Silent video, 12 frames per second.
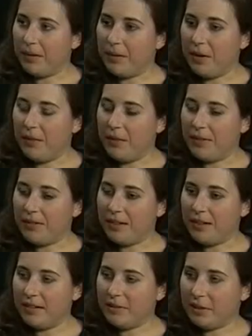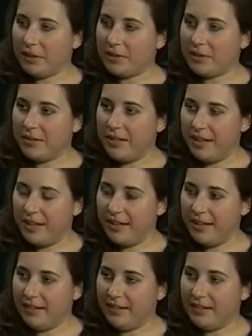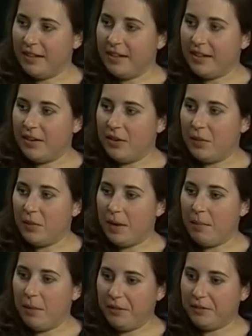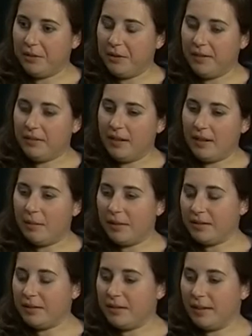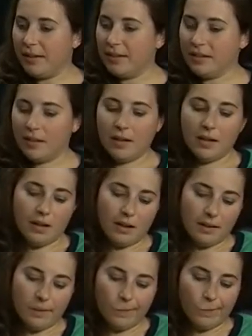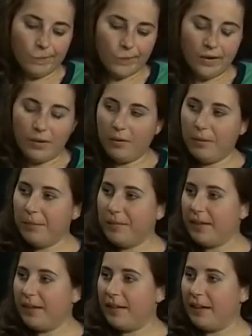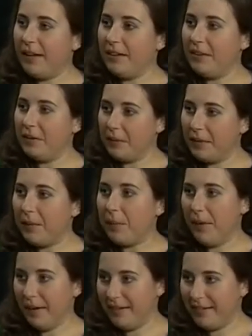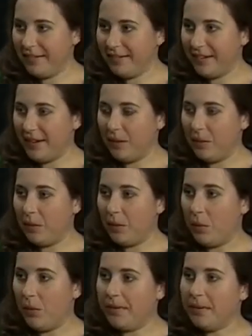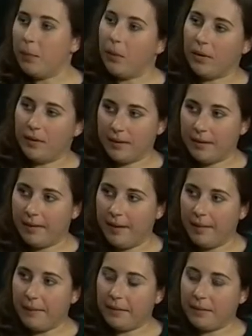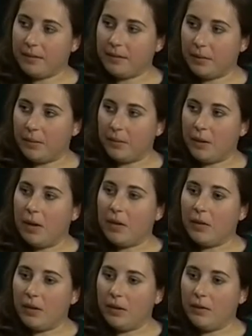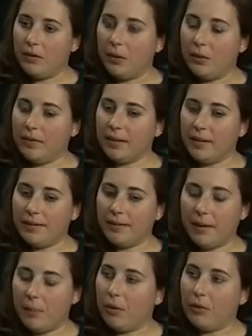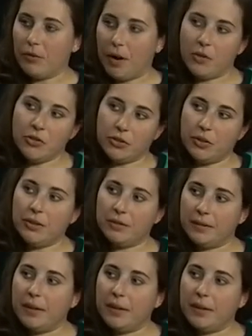you have a set structured day and you know they must do this they must do this um, at home they, they get to do what they want mm-hmm. and you know, what's important to them so the goal setting is a lot more functional mm-hmm.